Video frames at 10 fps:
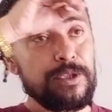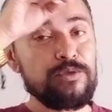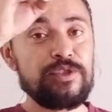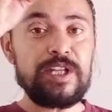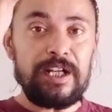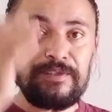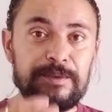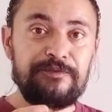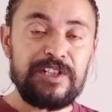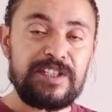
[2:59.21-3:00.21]
you start with
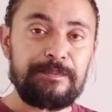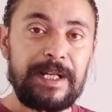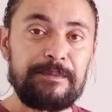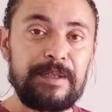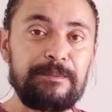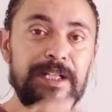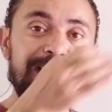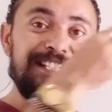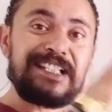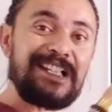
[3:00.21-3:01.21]
the first prime number
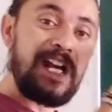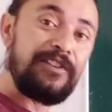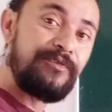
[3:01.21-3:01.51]
and start